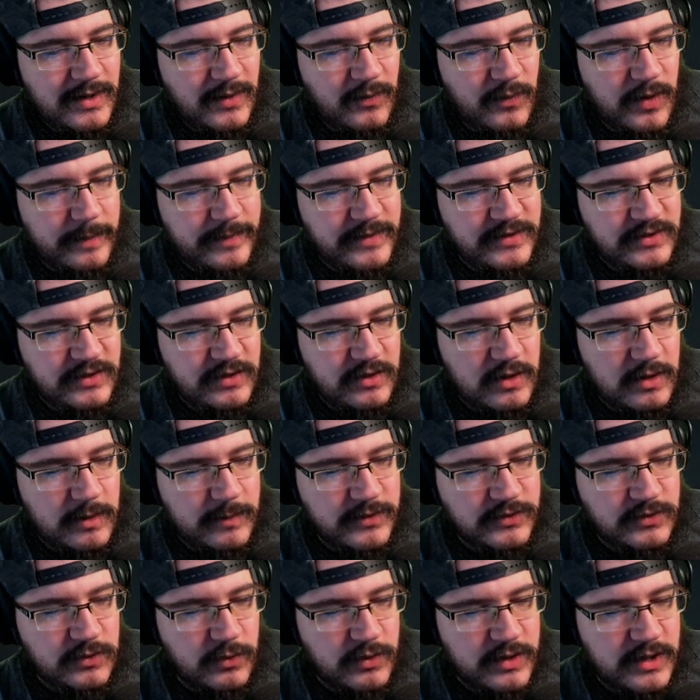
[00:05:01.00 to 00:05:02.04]
Weapons and armors,
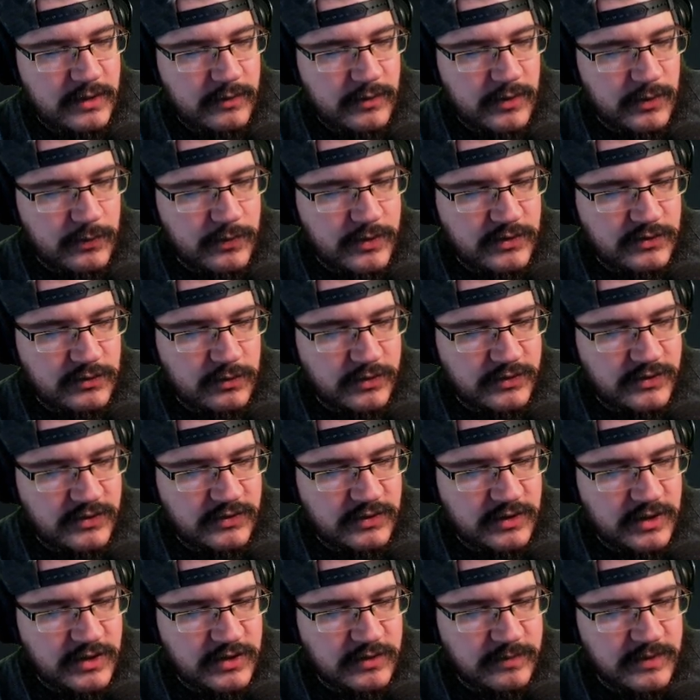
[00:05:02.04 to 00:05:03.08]
ordinary resources
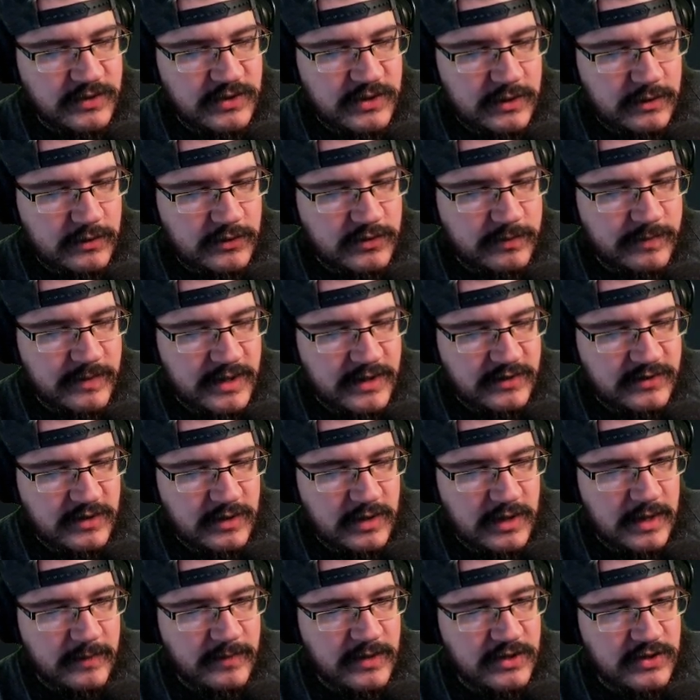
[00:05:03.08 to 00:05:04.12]
such as materials, medicine, and
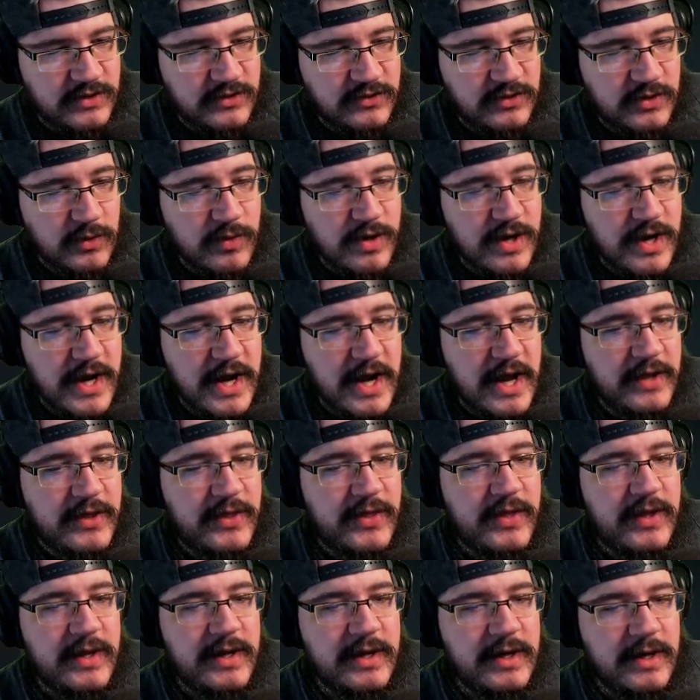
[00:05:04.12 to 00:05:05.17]
ammunition. So
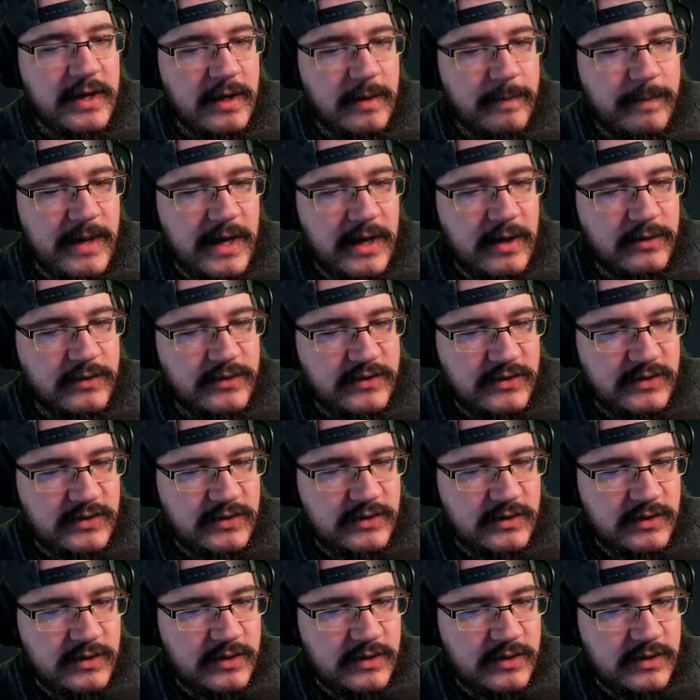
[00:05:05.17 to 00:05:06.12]
nothing about